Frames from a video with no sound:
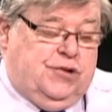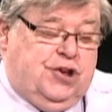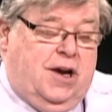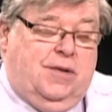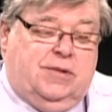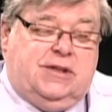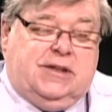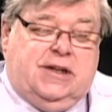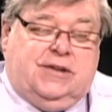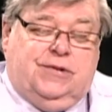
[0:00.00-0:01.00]
John was
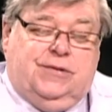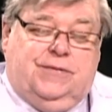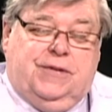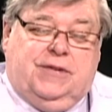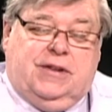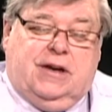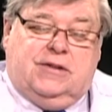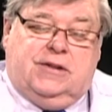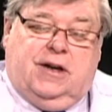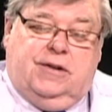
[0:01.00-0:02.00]
to get to
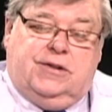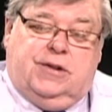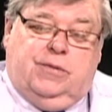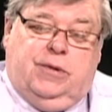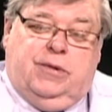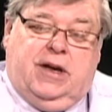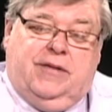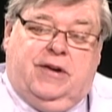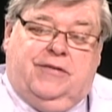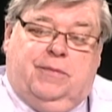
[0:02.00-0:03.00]
$50,000 so that we would
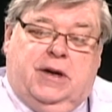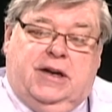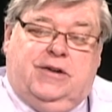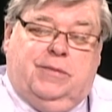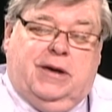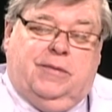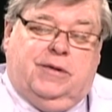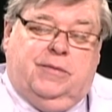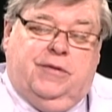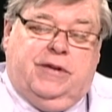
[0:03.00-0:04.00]
have enough money to be able
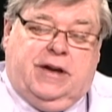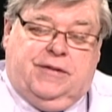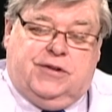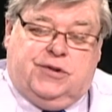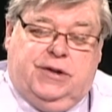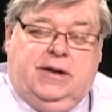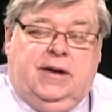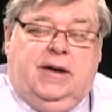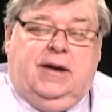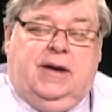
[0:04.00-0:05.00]
to move it down the
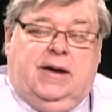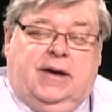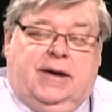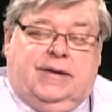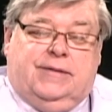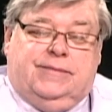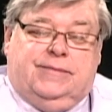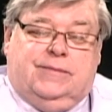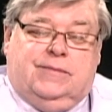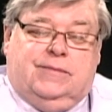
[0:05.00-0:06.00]
street
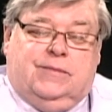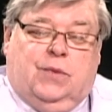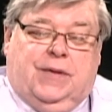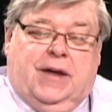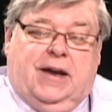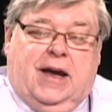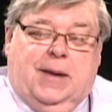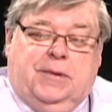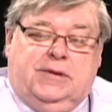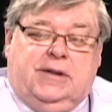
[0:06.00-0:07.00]
when that
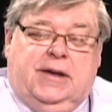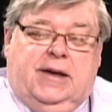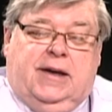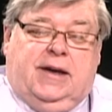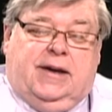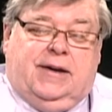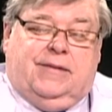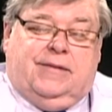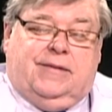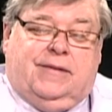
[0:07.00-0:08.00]
happens.
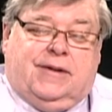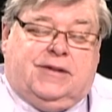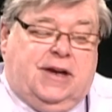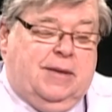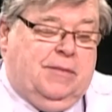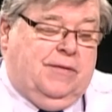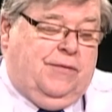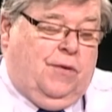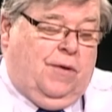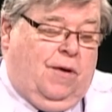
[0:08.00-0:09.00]
The excitement
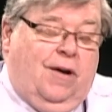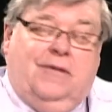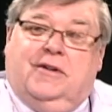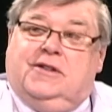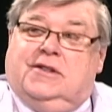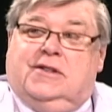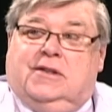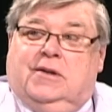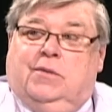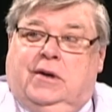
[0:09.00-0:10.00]
for all of us is
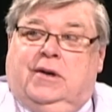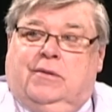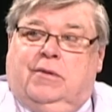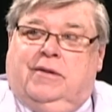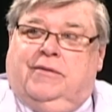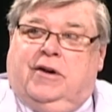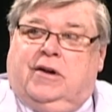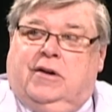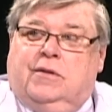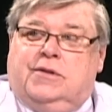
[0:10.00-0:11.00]
that we are really very
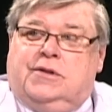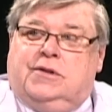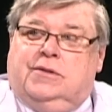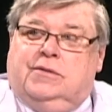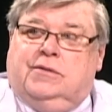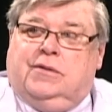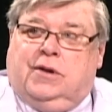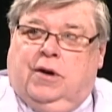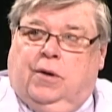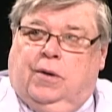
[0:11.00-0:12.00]
close to
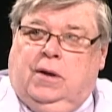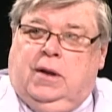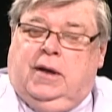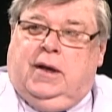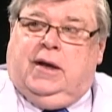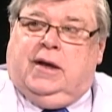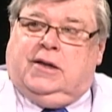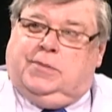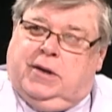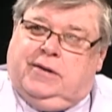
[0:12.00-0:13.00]
the goal.
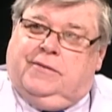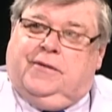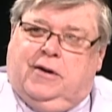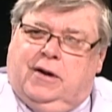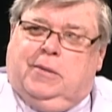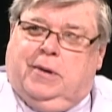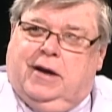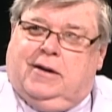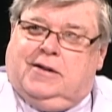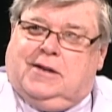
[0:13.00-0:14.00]
It's been fairly
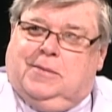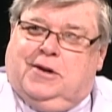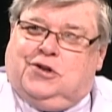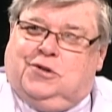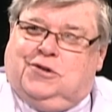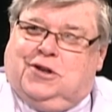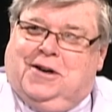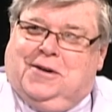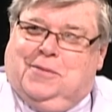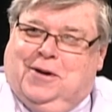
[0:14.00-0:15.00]
painless. I'm not sure
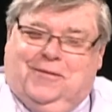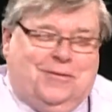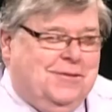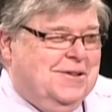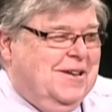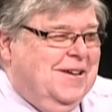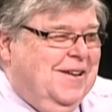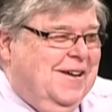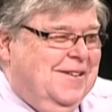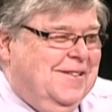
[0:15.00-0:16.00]
John and Melva would say
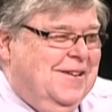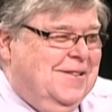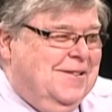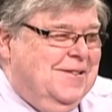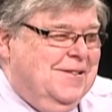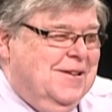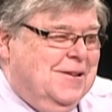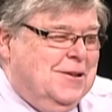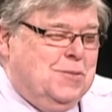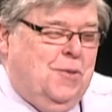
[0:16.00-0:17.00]
that
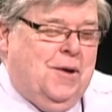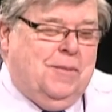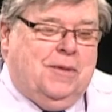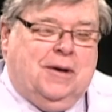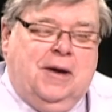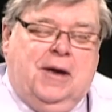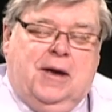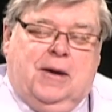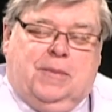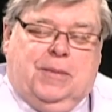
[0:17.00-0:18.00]
at this point, but
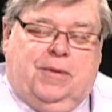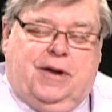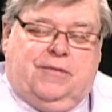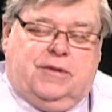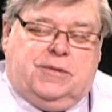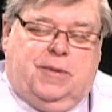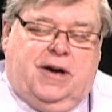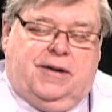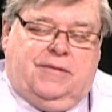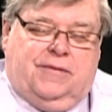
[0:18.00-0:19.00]
people have
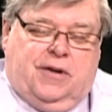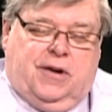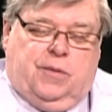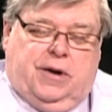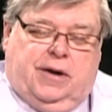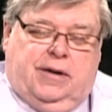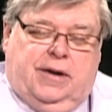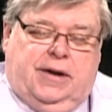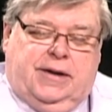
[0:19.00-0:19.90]
responded very well.